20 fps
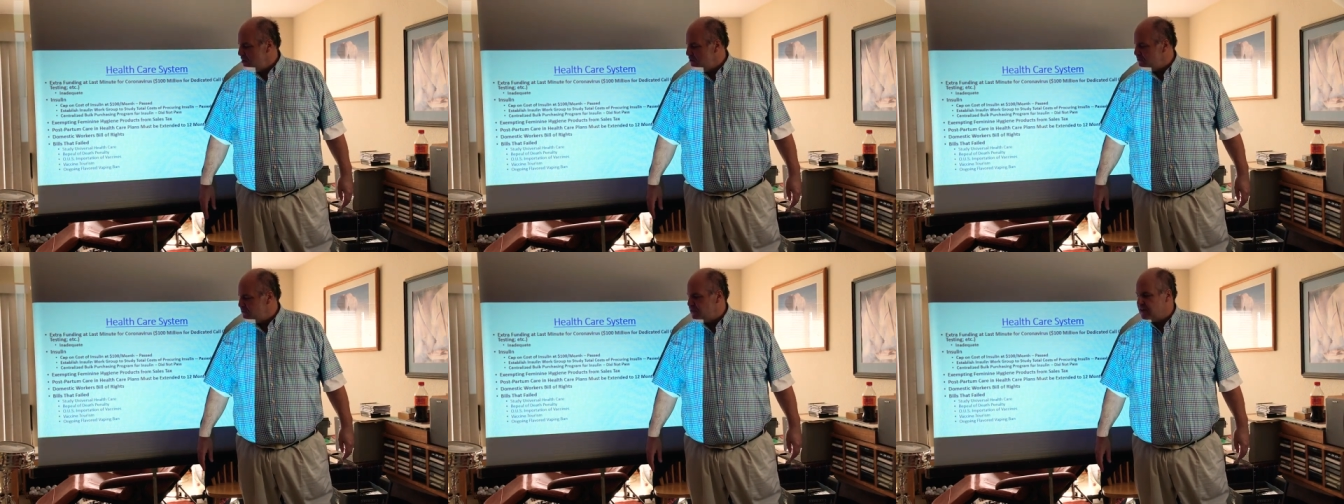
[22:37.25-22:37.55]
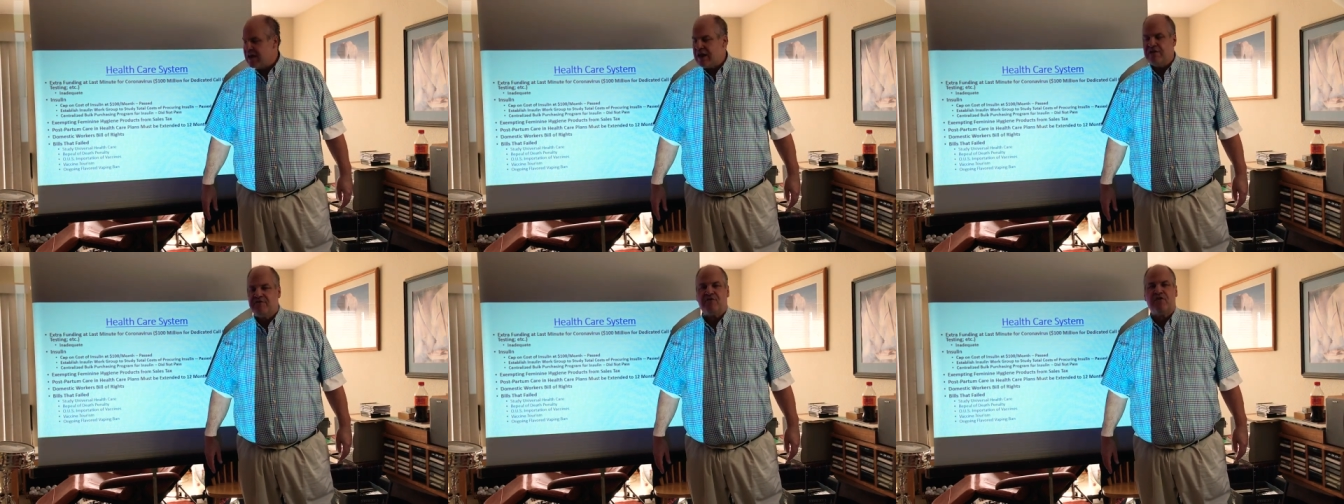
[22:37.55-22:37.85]

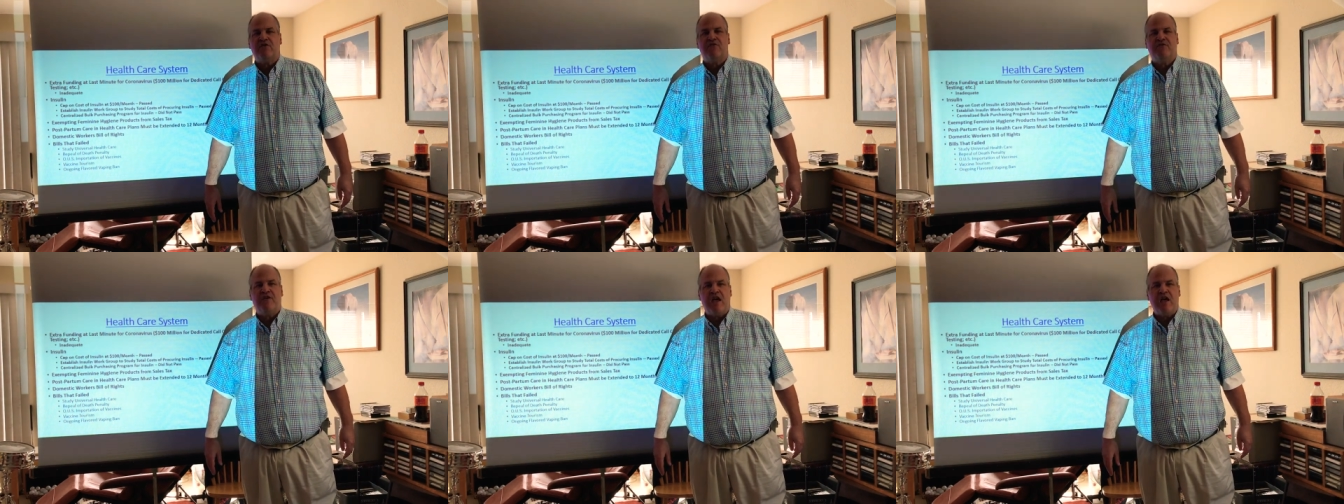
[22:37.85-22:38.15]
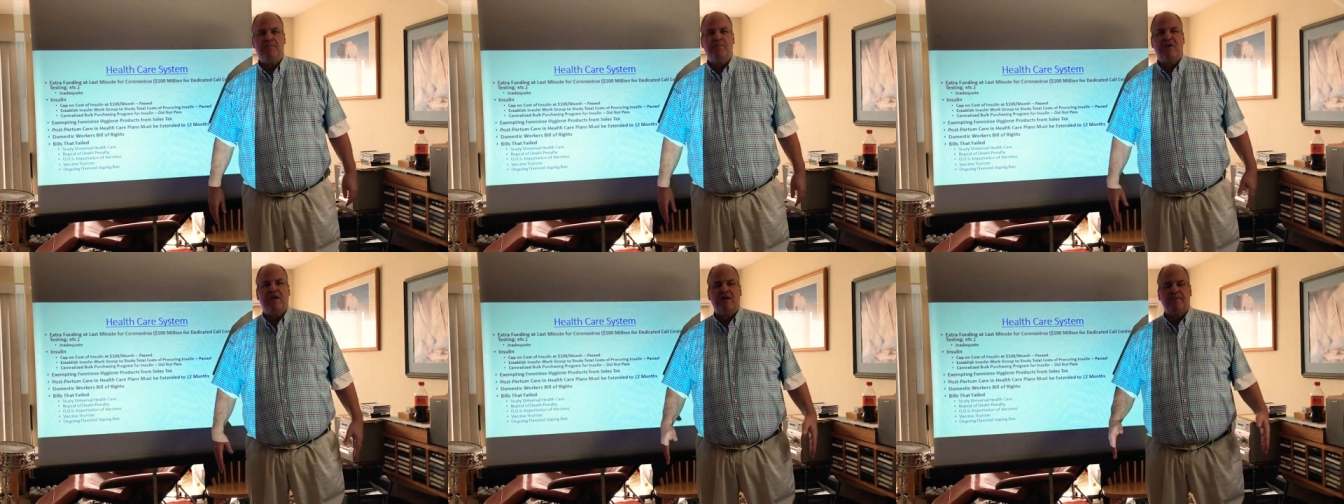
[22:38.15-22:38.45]
flavored
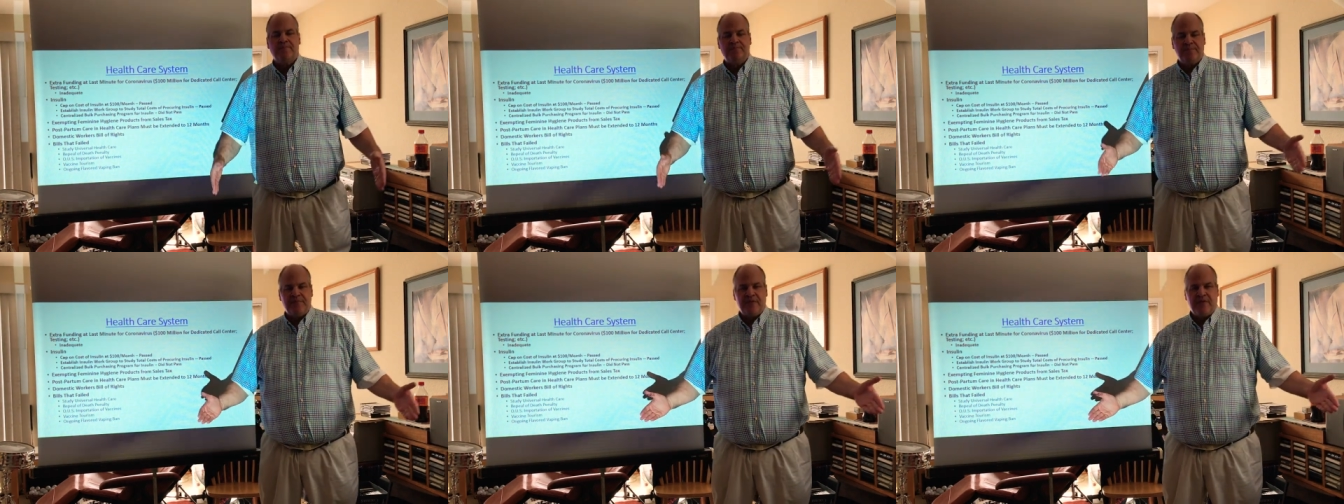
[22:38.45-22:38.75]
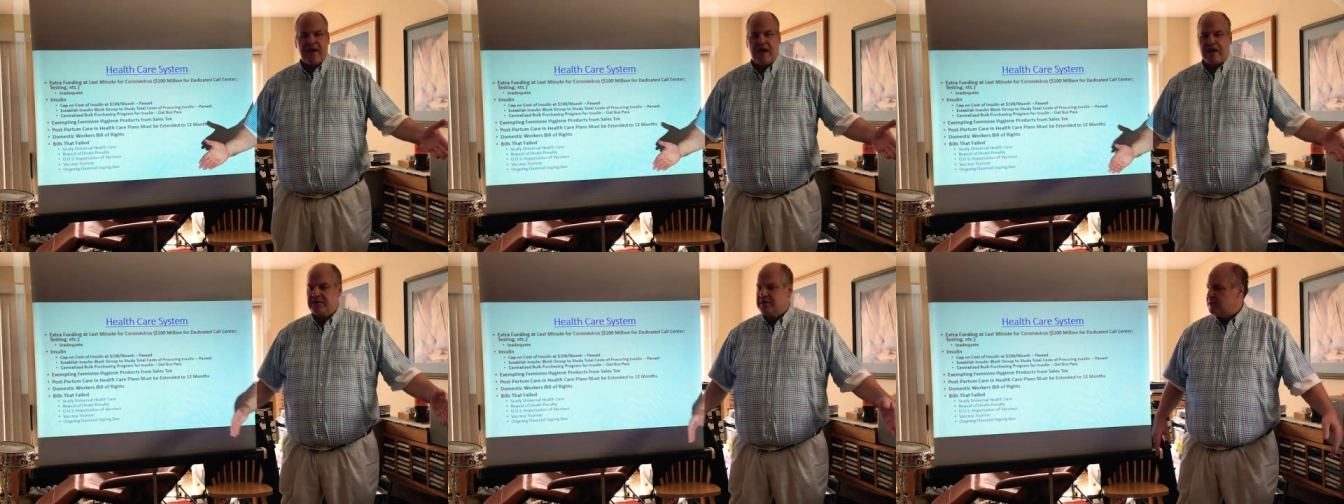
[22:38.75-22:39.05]
vaping.
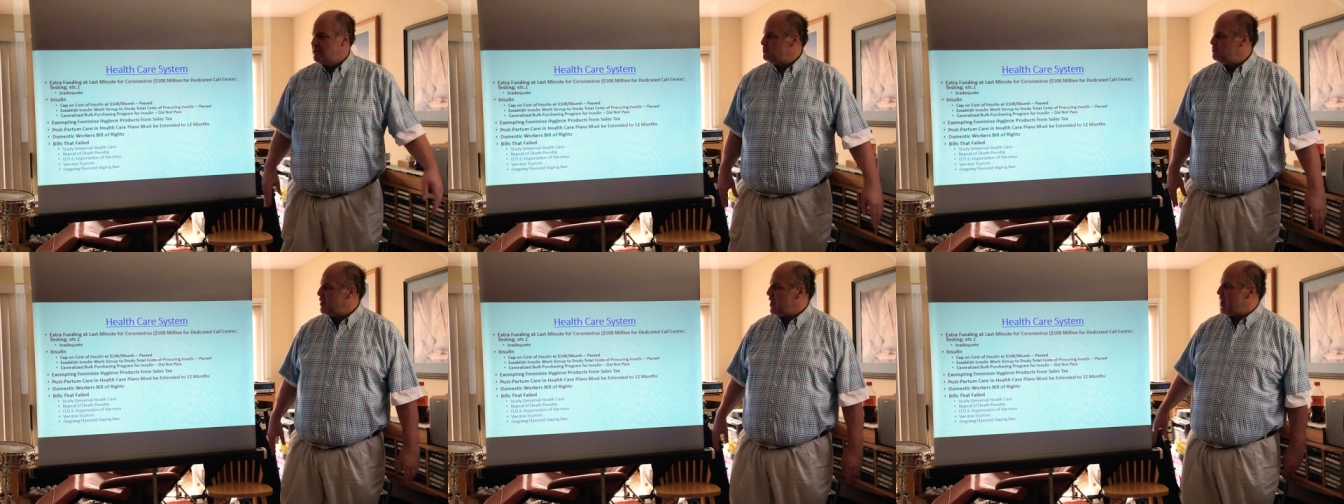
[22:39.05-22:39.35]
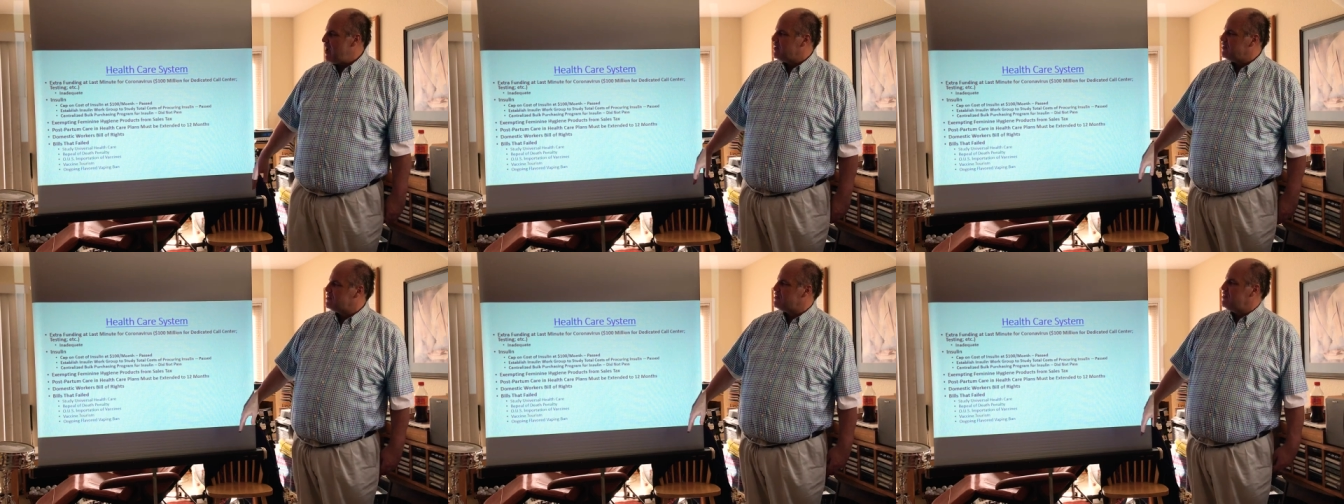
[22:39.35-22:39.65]
That didn't
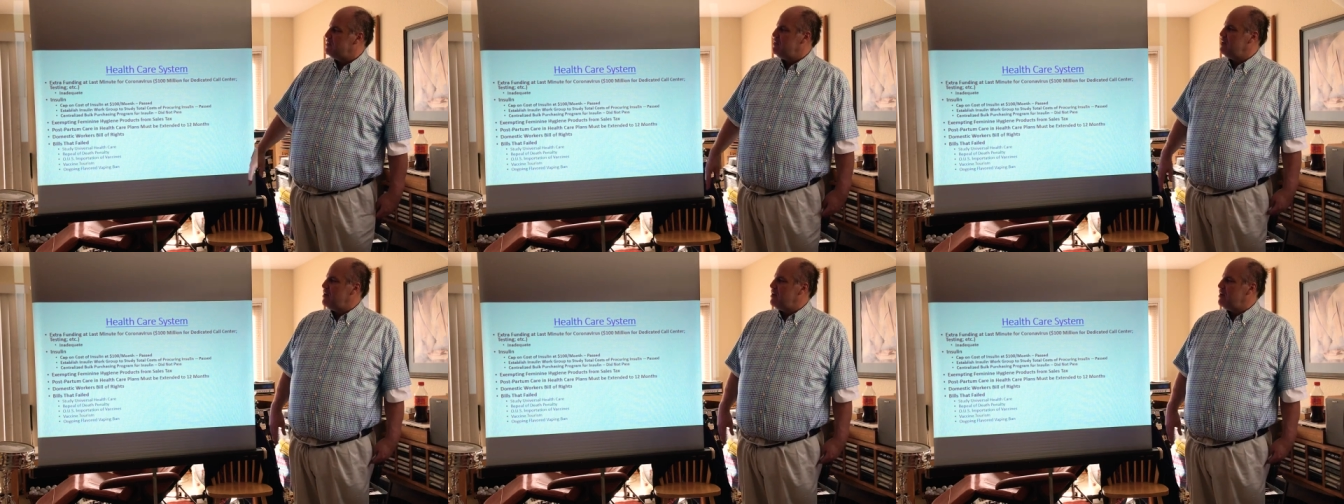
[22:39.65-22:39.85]
pass.